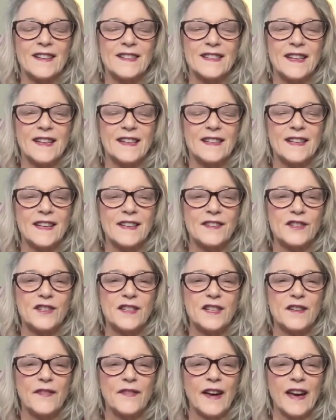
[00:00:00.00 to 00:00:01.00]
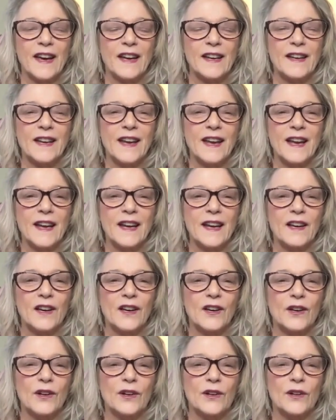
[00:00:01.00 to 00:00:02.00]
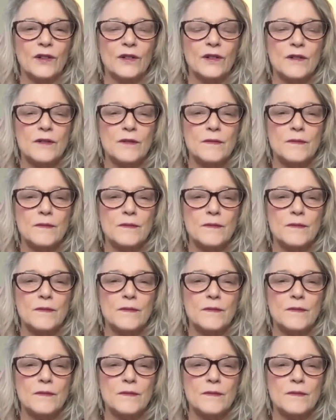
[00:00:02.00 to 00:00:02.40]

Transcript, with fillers: Take another deep inhale.